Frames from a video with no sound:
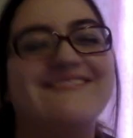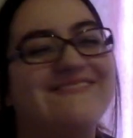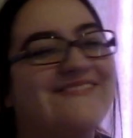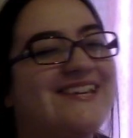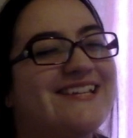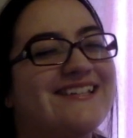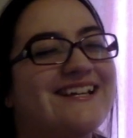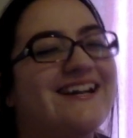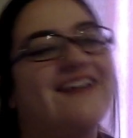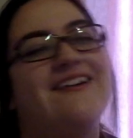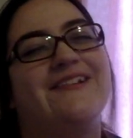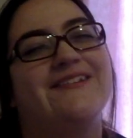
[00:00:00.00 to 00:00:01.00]
feeling
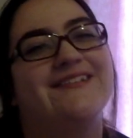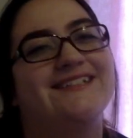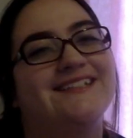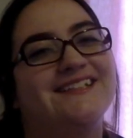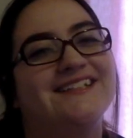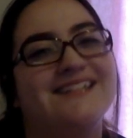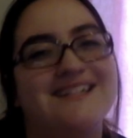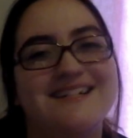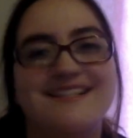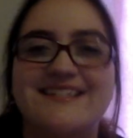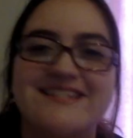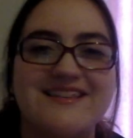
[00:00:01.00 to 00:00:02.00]
all the
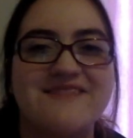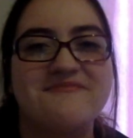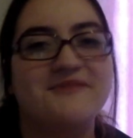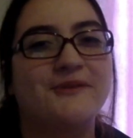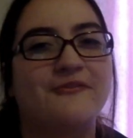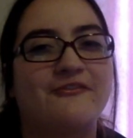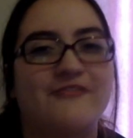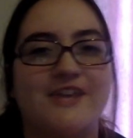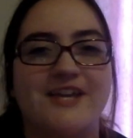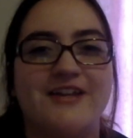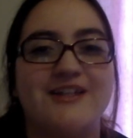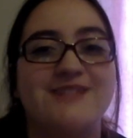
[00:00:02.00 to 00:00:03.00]
CNBLUE
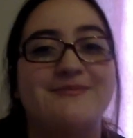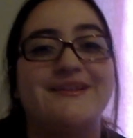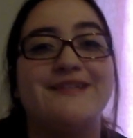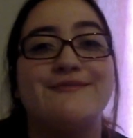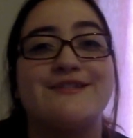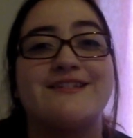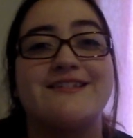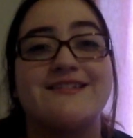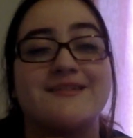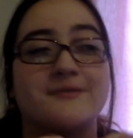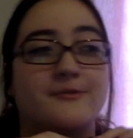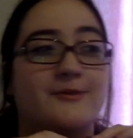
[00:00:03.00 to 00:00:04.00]
feels. But this
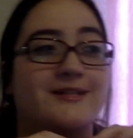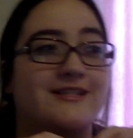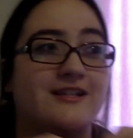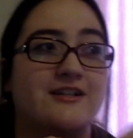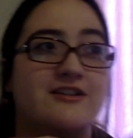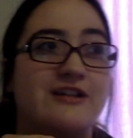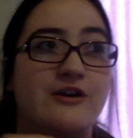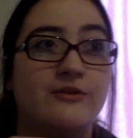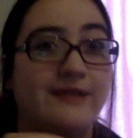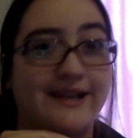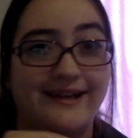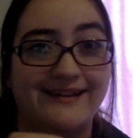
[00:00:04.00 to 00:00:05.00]
was was in no
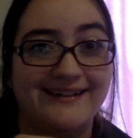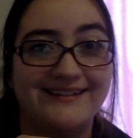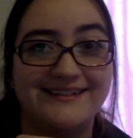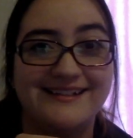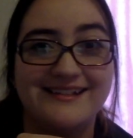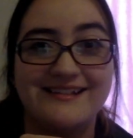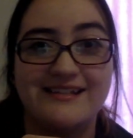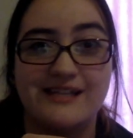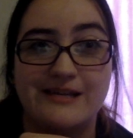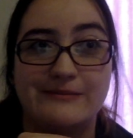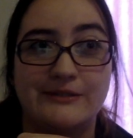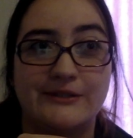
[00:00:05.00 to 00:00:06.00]
way
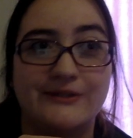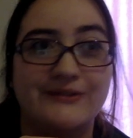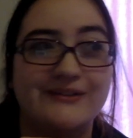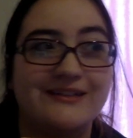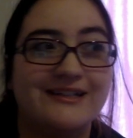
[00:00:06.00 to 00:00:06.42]
CNBLUE.